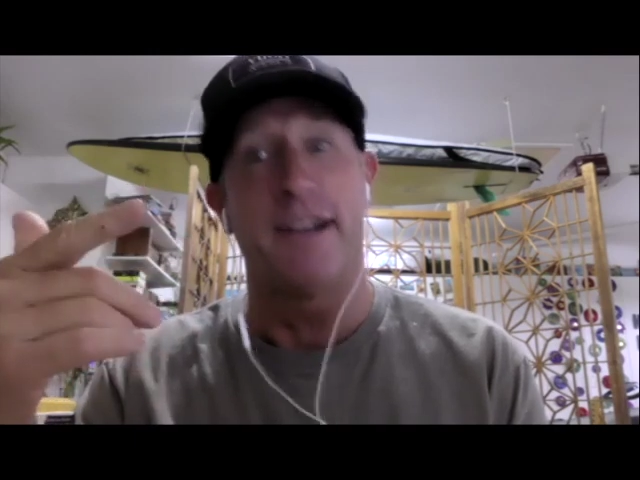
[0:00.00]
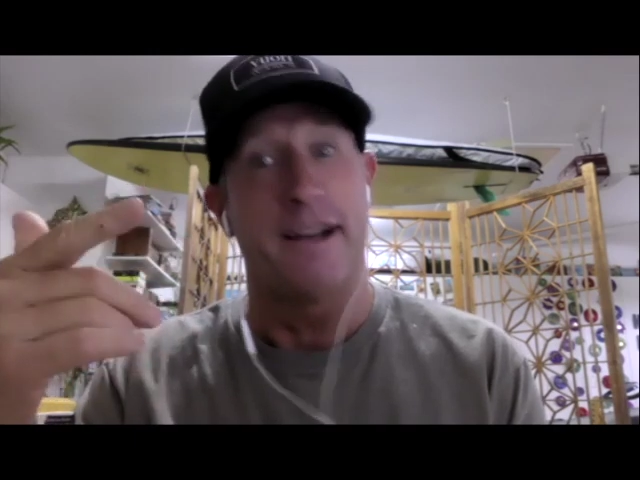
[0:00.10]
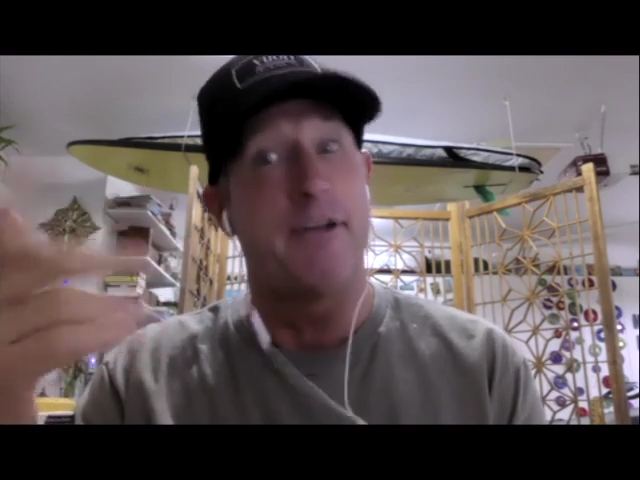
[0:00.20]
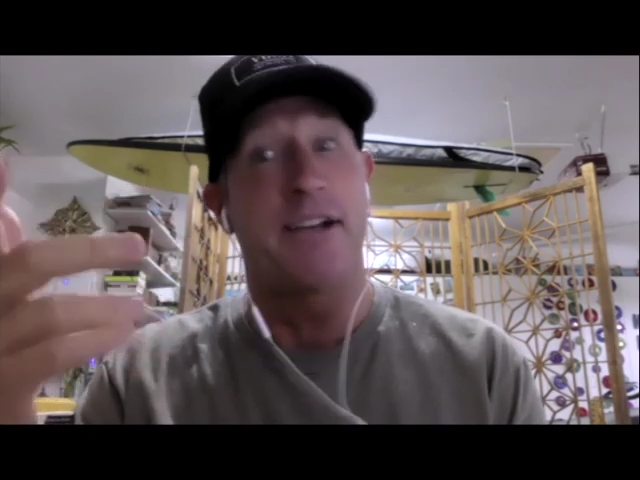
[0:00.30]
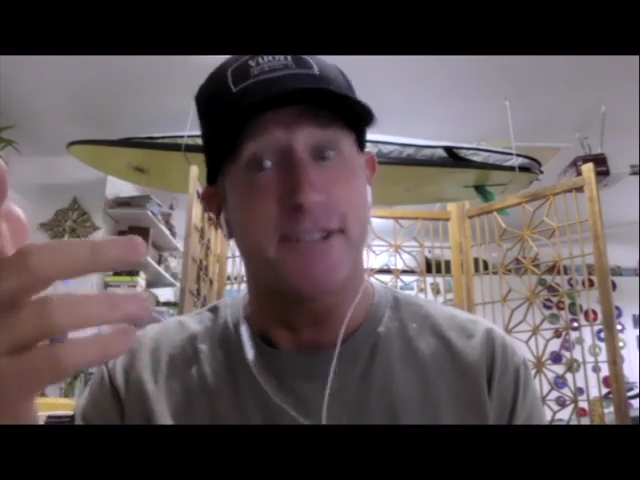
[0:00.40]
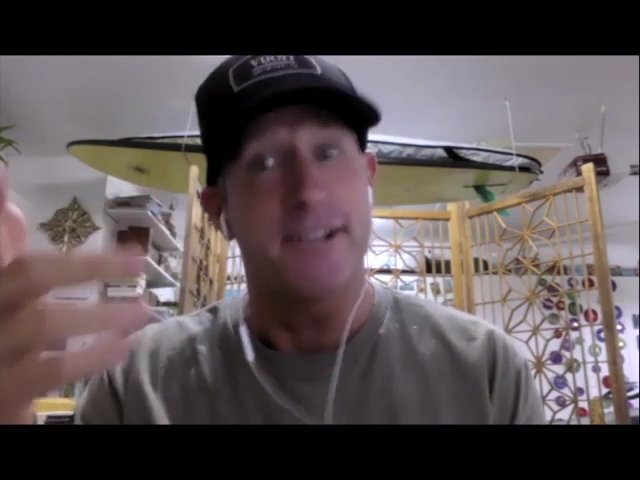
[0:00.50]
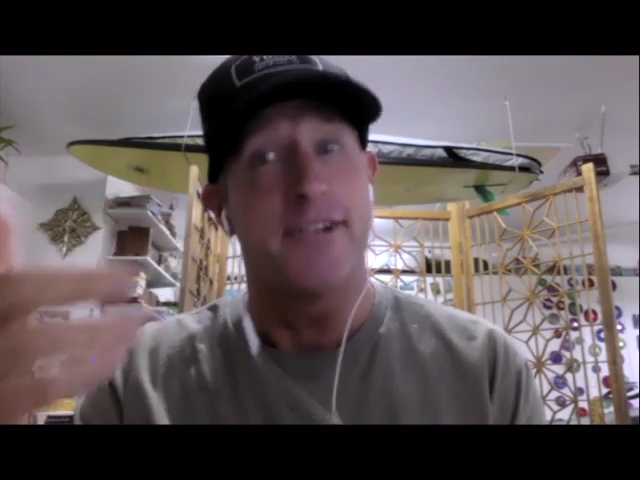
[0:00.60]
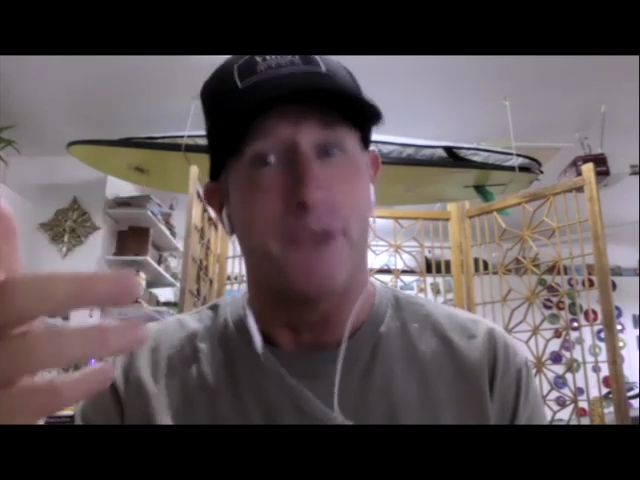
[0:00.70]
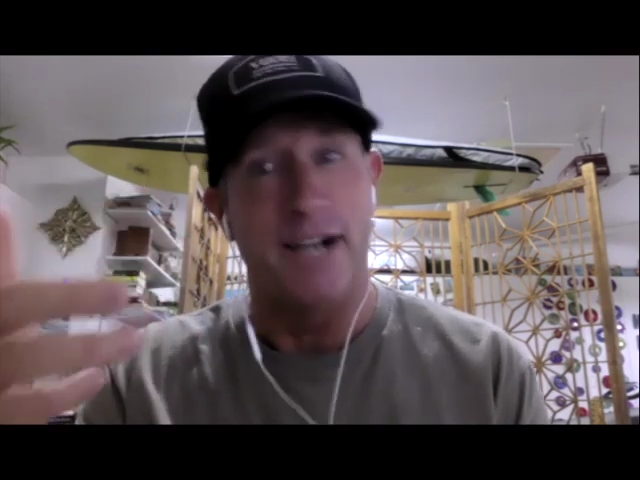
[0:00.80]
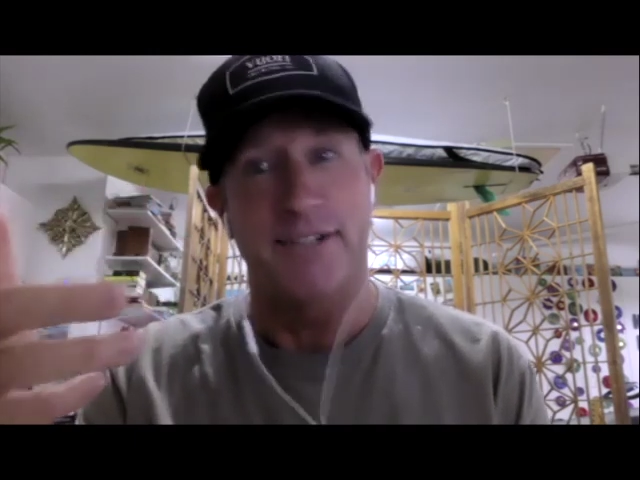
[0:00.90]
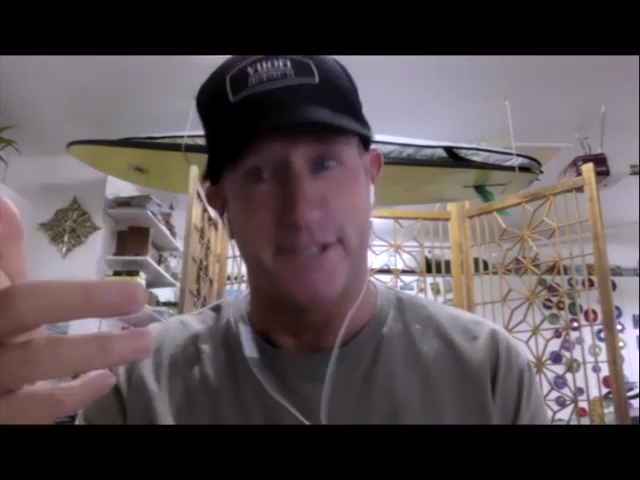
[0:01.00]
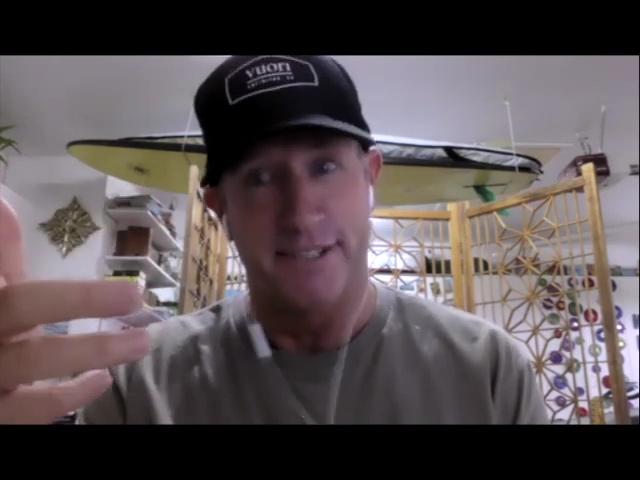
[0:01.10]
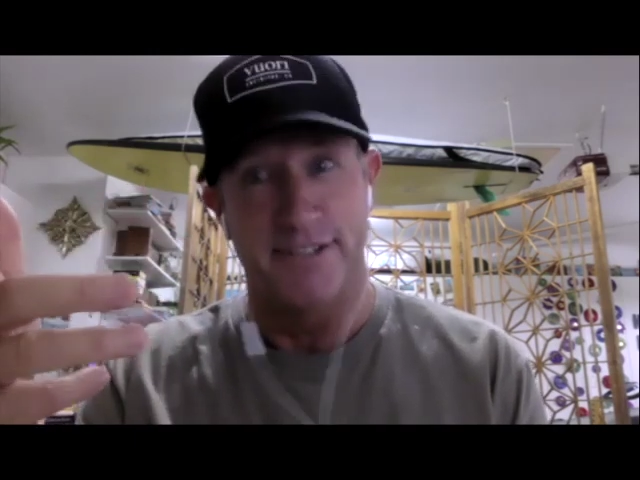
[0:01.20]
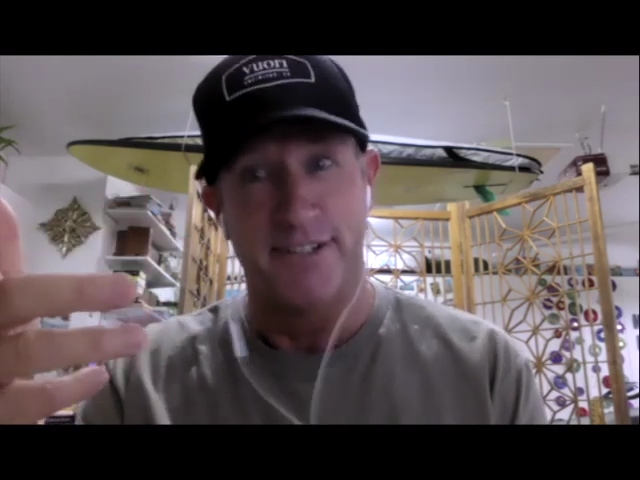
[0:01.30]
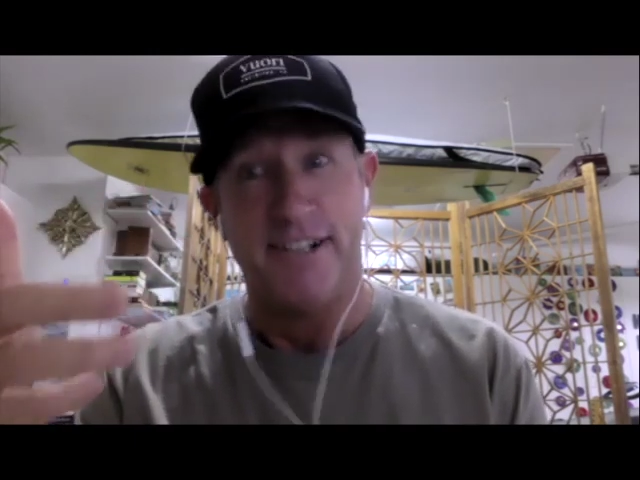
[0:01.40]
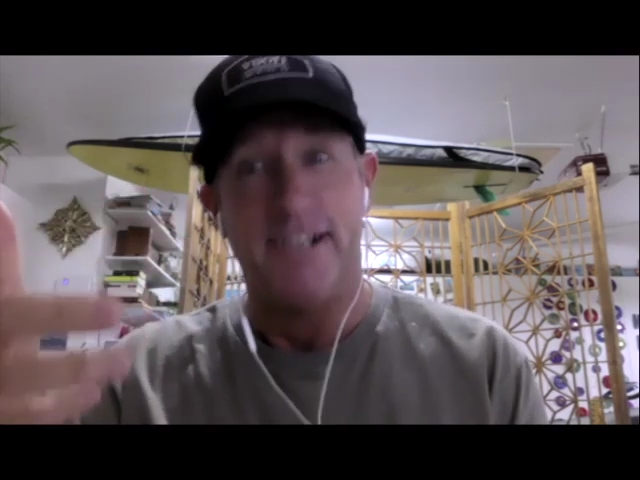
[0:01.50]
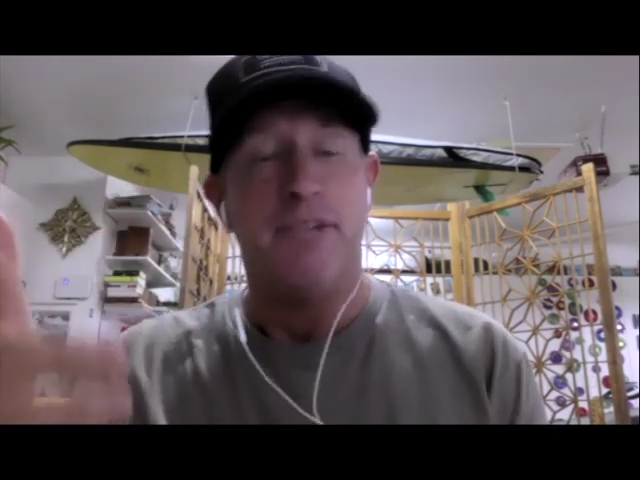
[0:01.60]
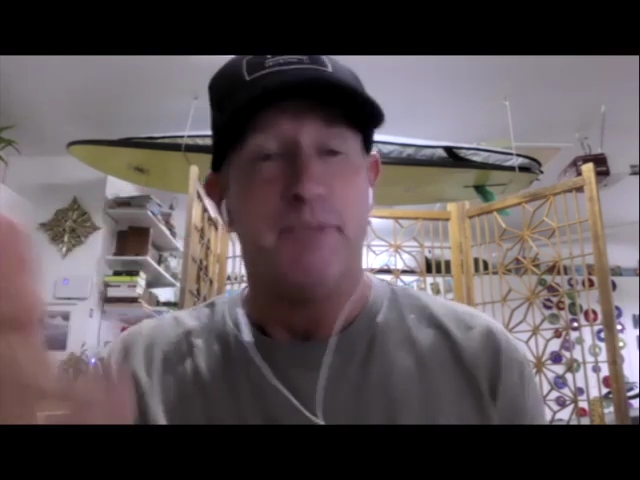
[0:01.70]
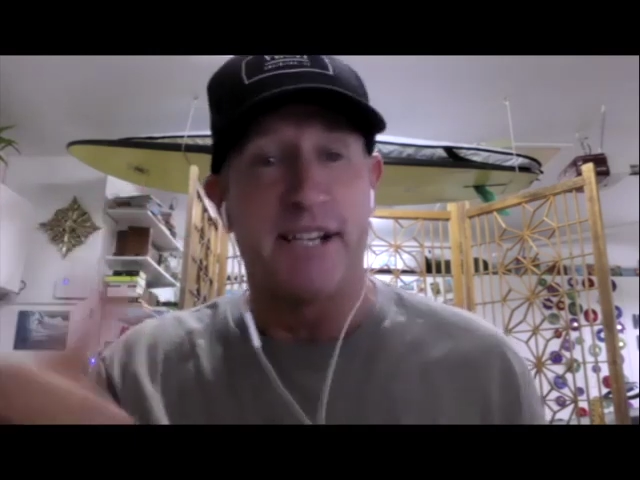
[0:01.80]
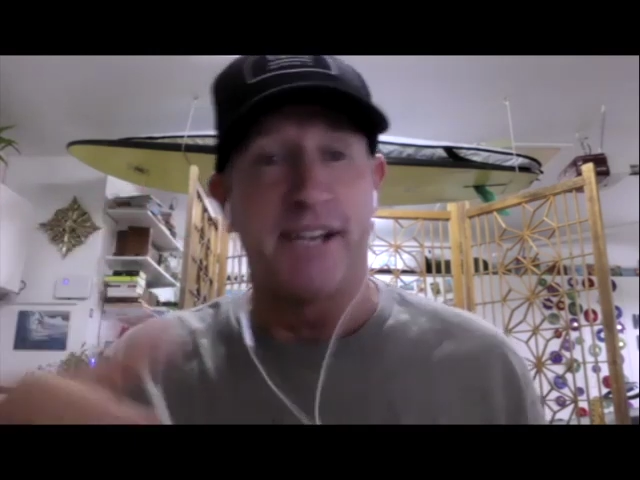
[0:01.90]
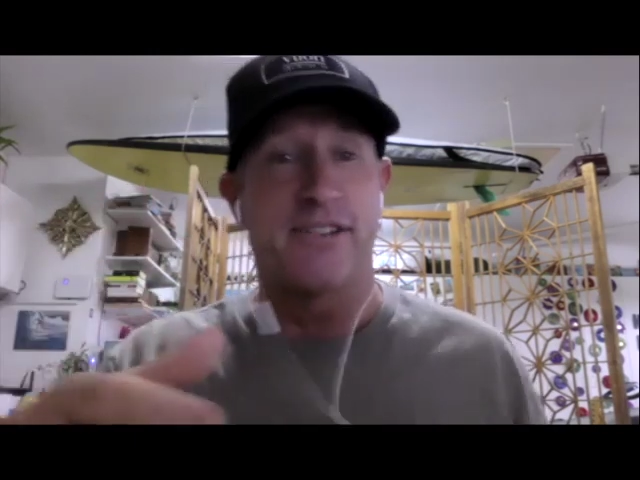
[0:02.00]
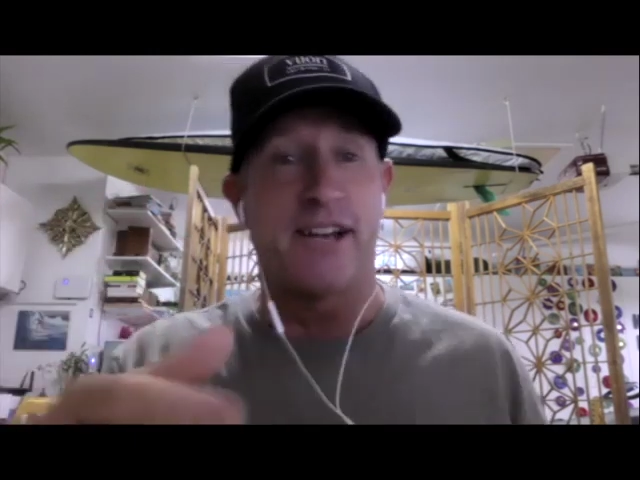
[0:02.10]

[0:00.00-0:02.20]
I'm actually going to watch this because